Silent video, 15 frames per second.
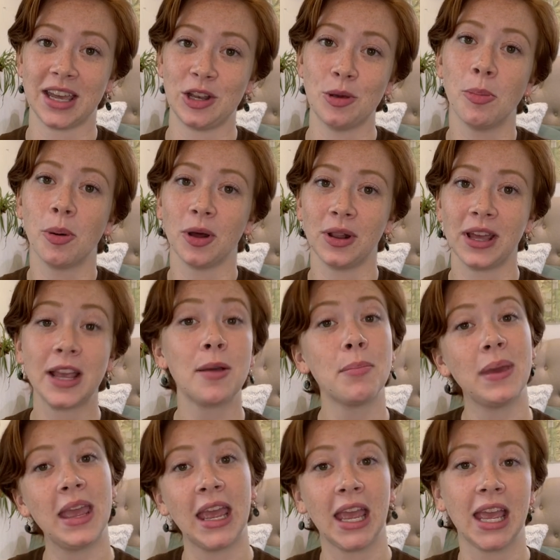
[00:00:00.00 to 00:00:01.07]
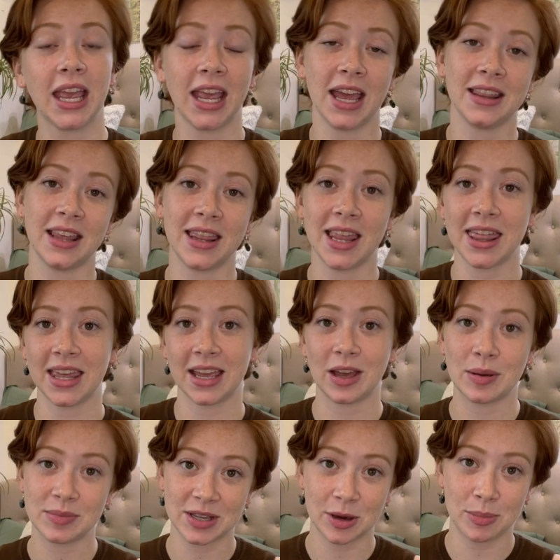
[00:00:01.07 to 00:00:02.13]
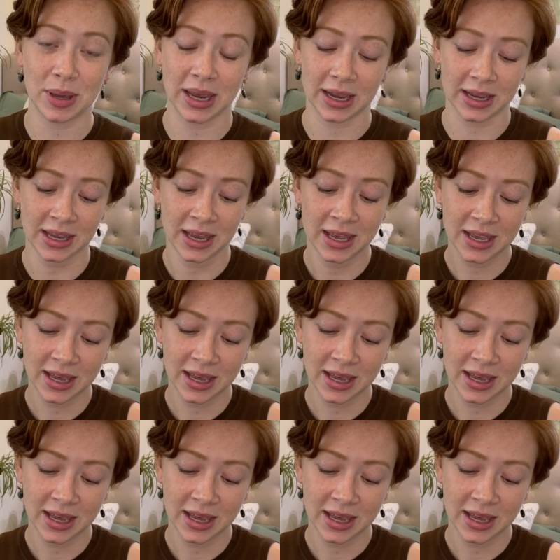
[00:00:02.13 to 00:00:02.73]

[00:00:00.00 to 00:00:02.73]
and you put like pink and then the thing comes out pink.